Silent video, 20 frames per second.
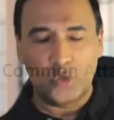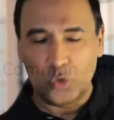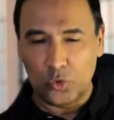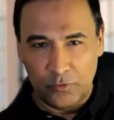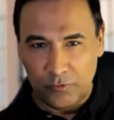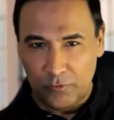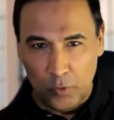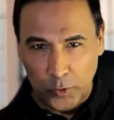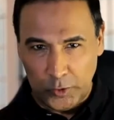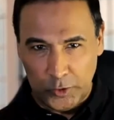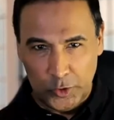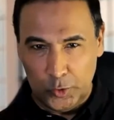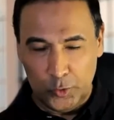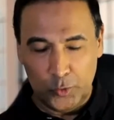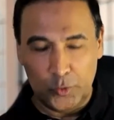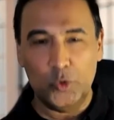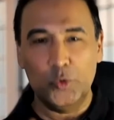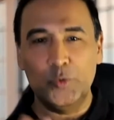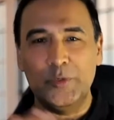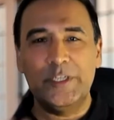for you.
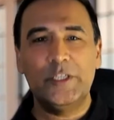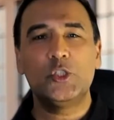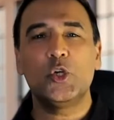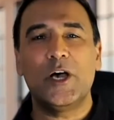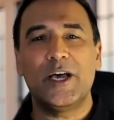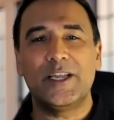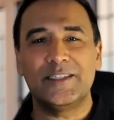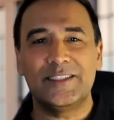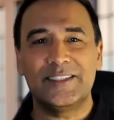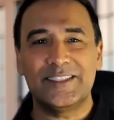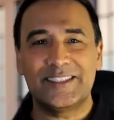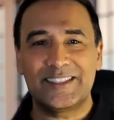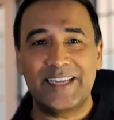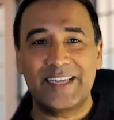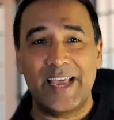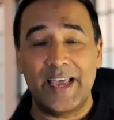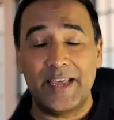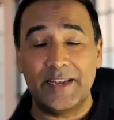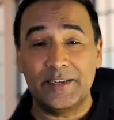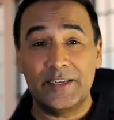You need to
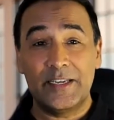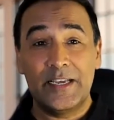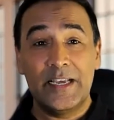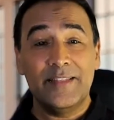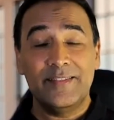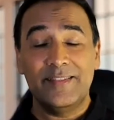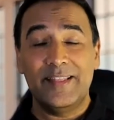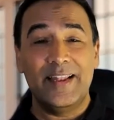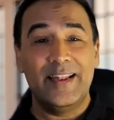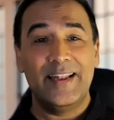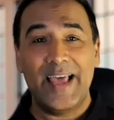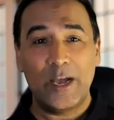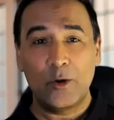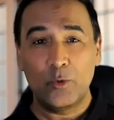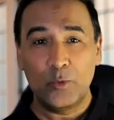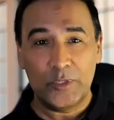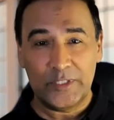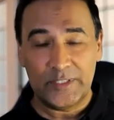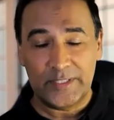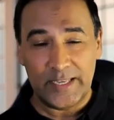understand the
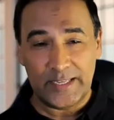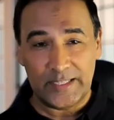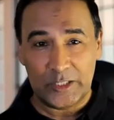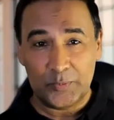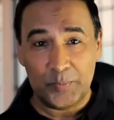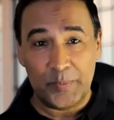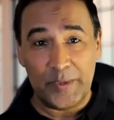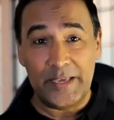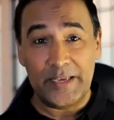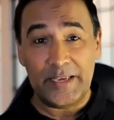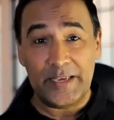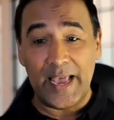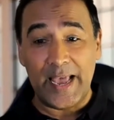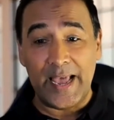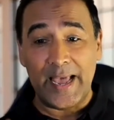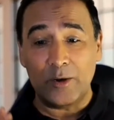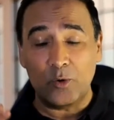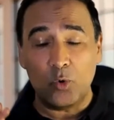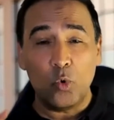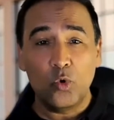language they speak
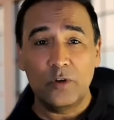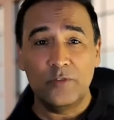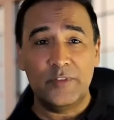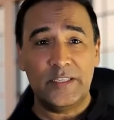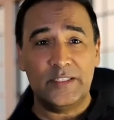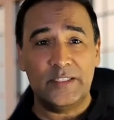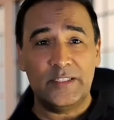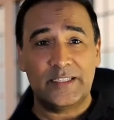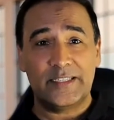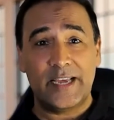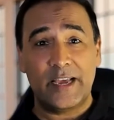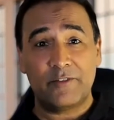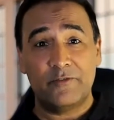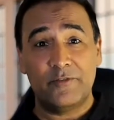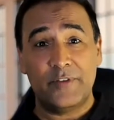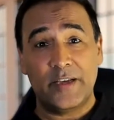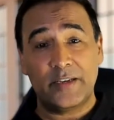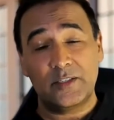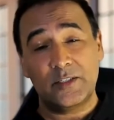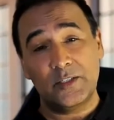and all of these attack
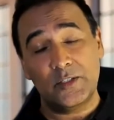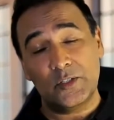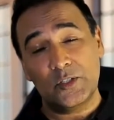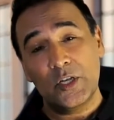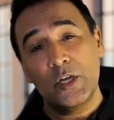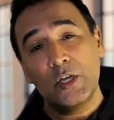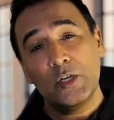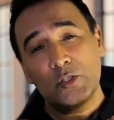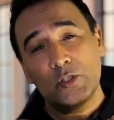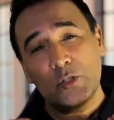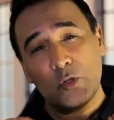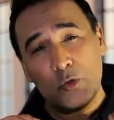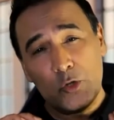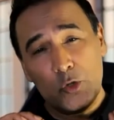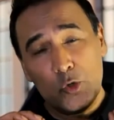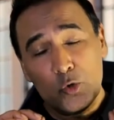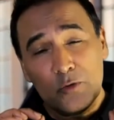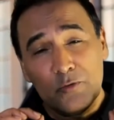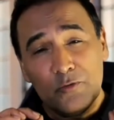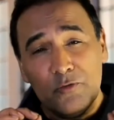vectors so that
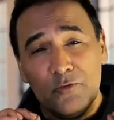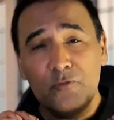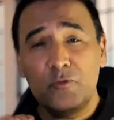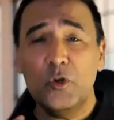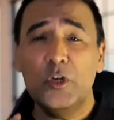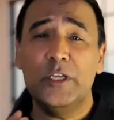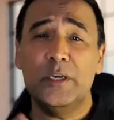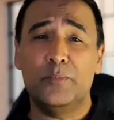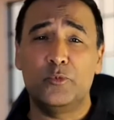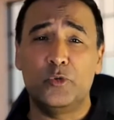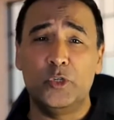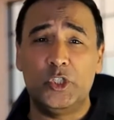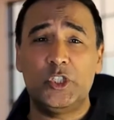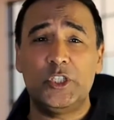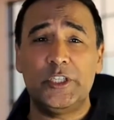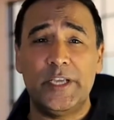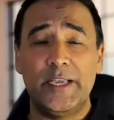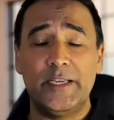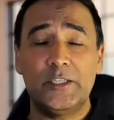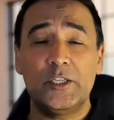you can fully
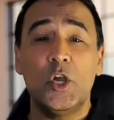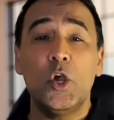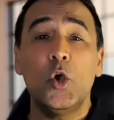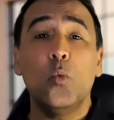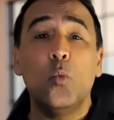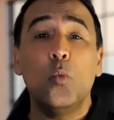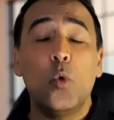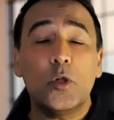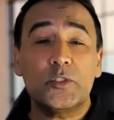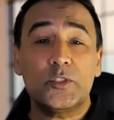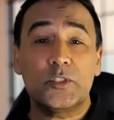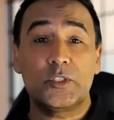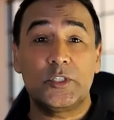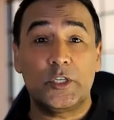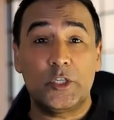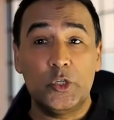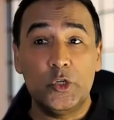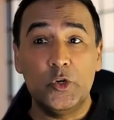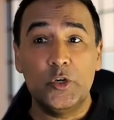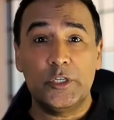appreciate what
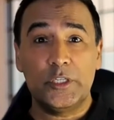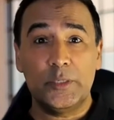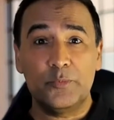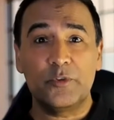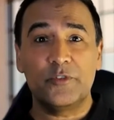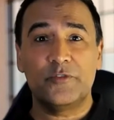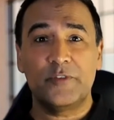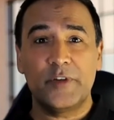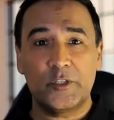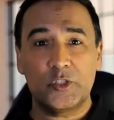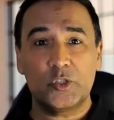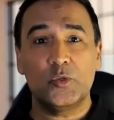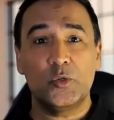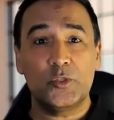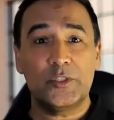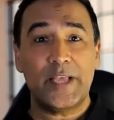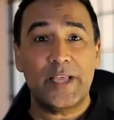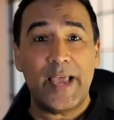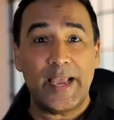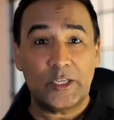security
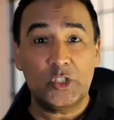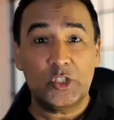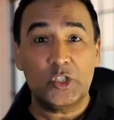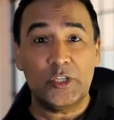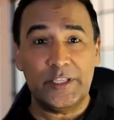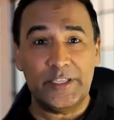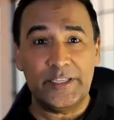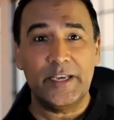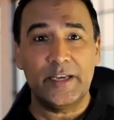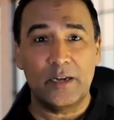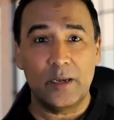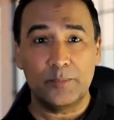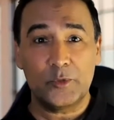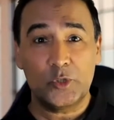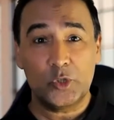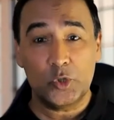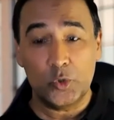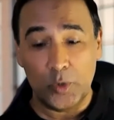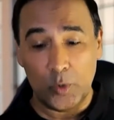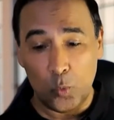professionals actually get up
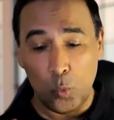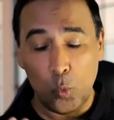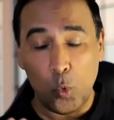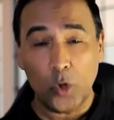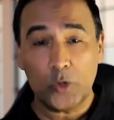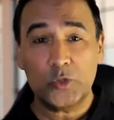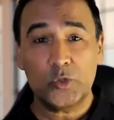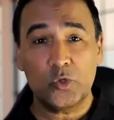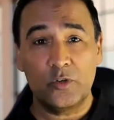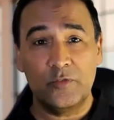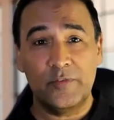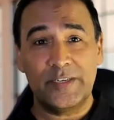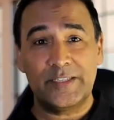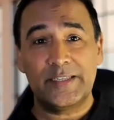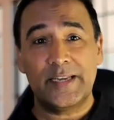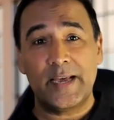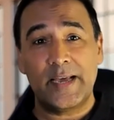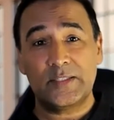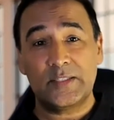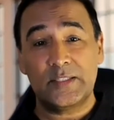to and what sort of
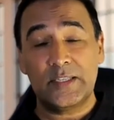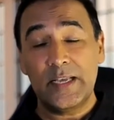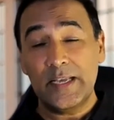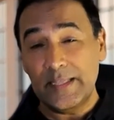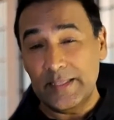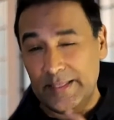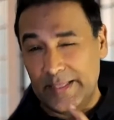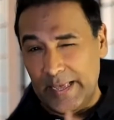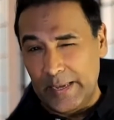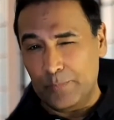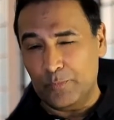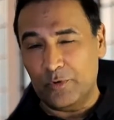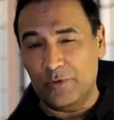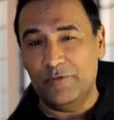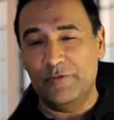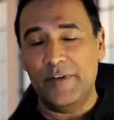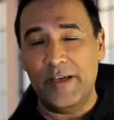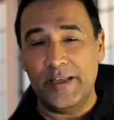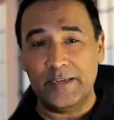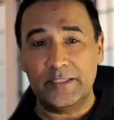attacks they
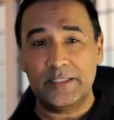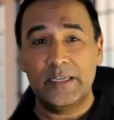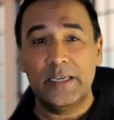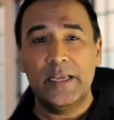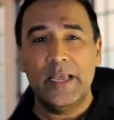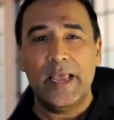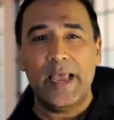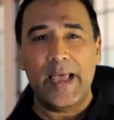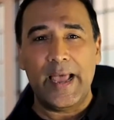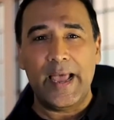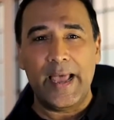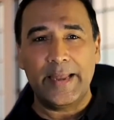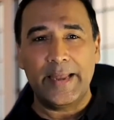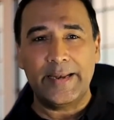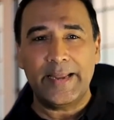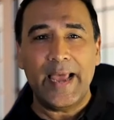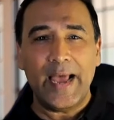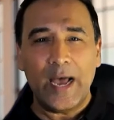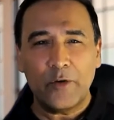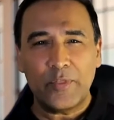prevent
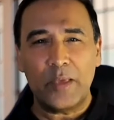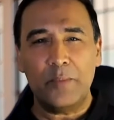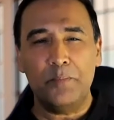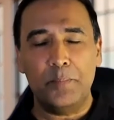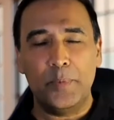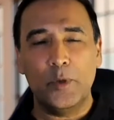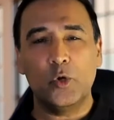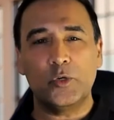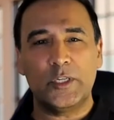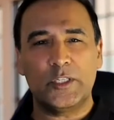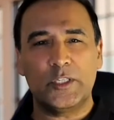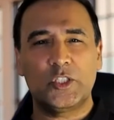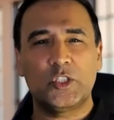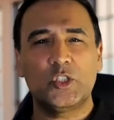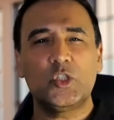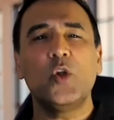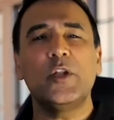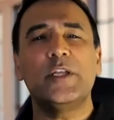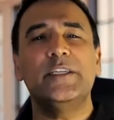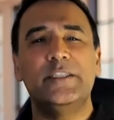and how they build a
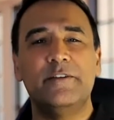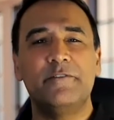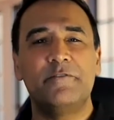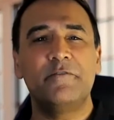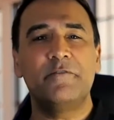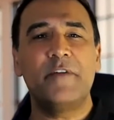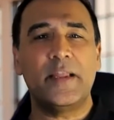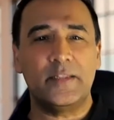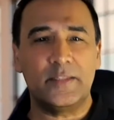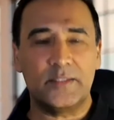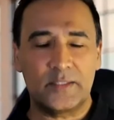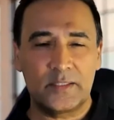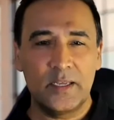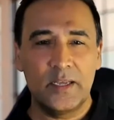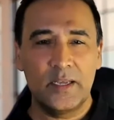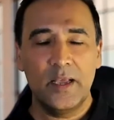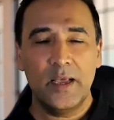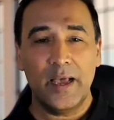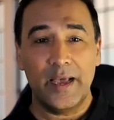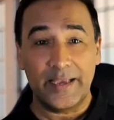solid defense
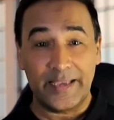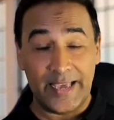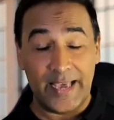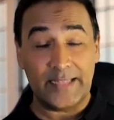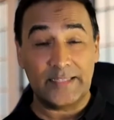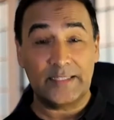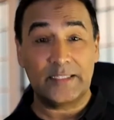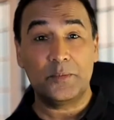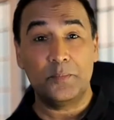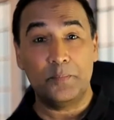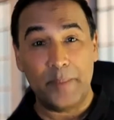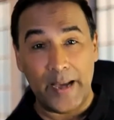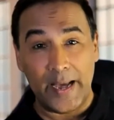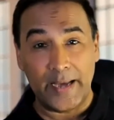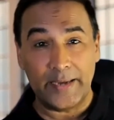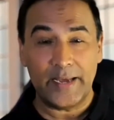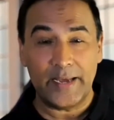against bad